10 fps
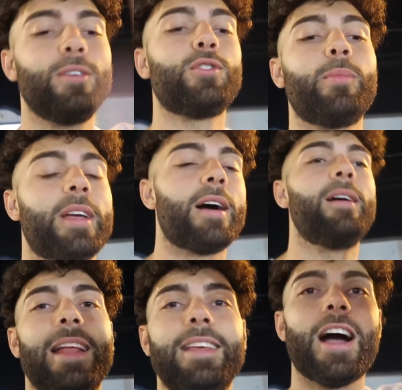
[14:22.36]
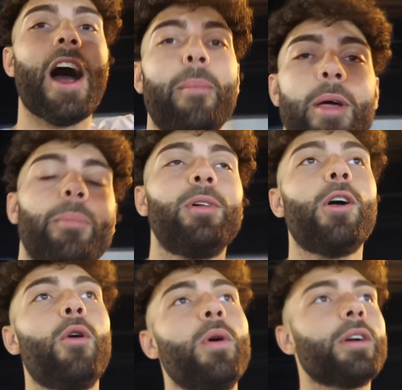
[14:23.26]
a YouTube account, and comment
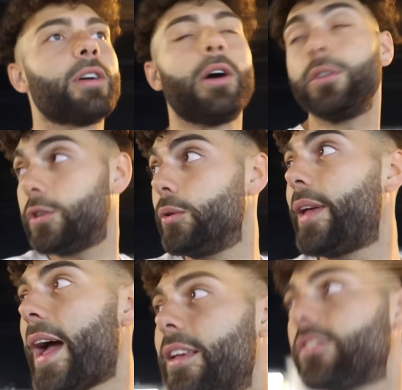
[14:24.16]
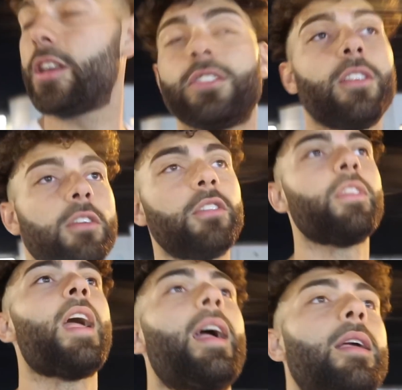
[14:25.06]
below what your go-to gas station
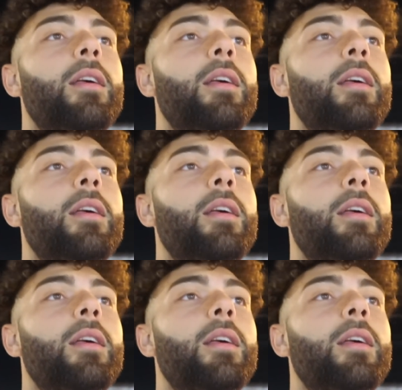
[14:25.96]
snack